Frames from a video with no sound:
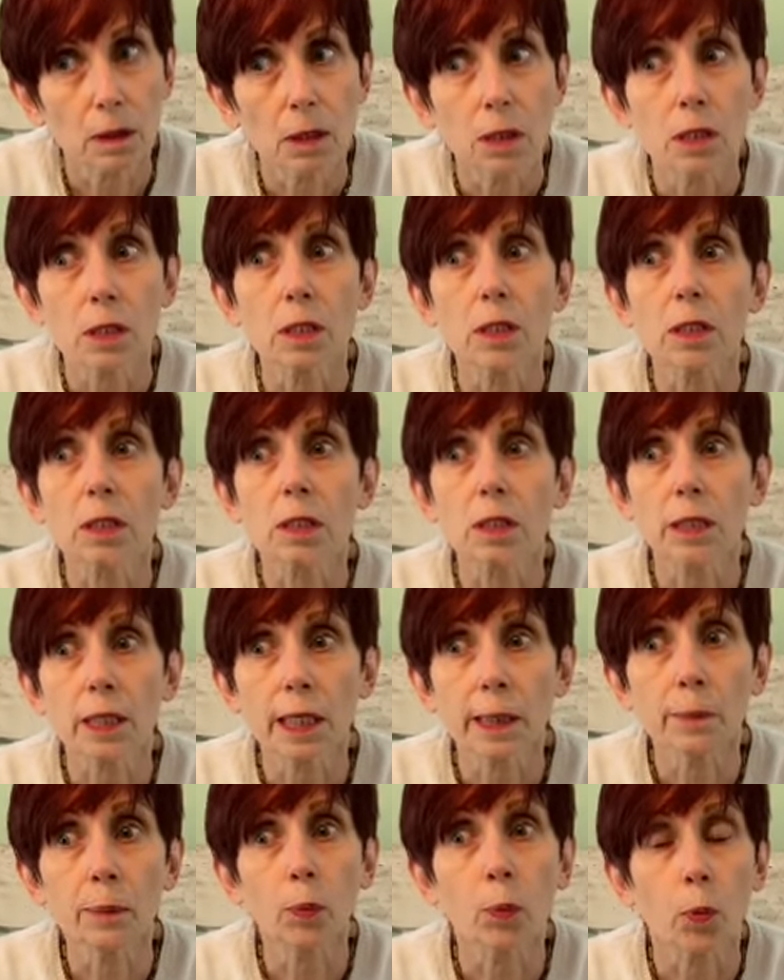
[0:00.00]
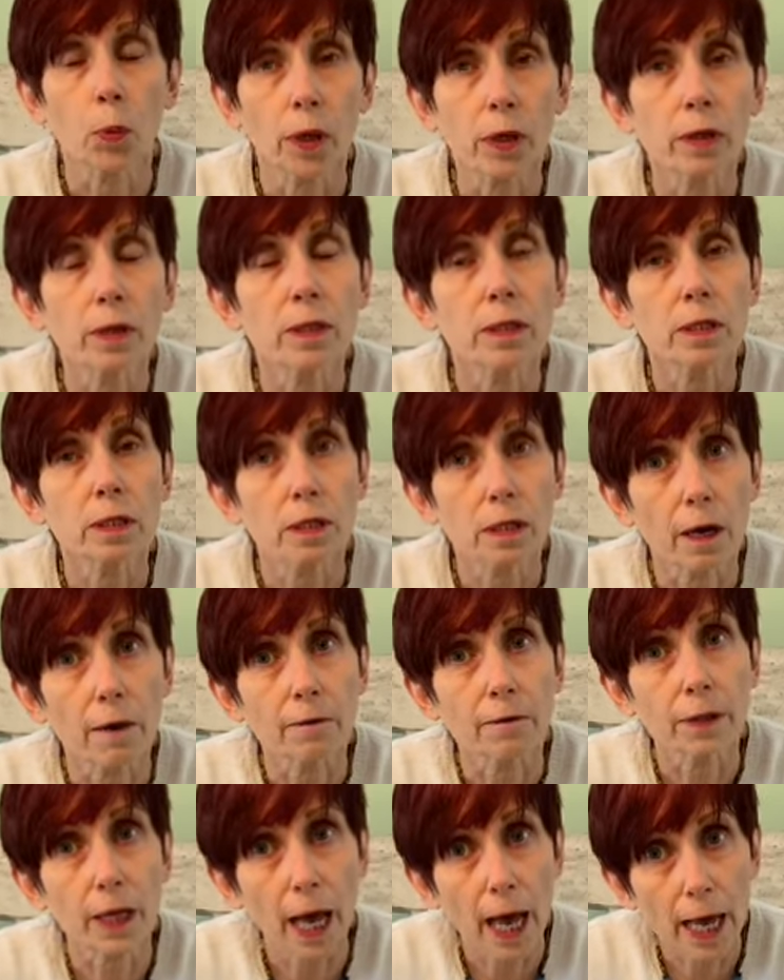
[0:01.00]
sleep with
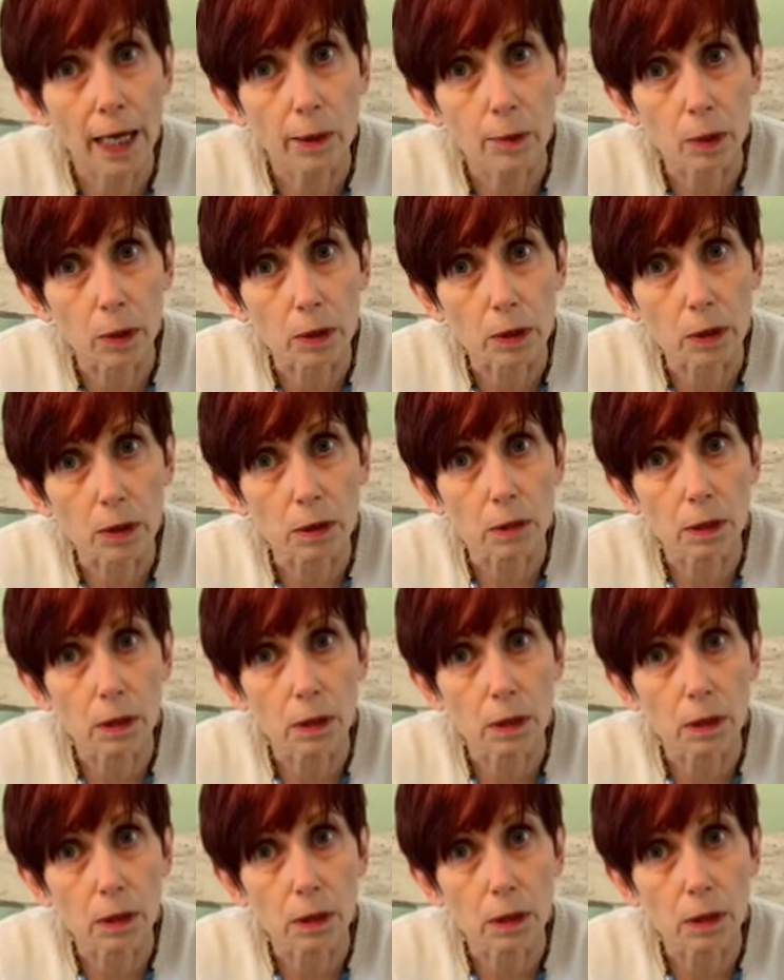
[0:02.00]
stuffed animals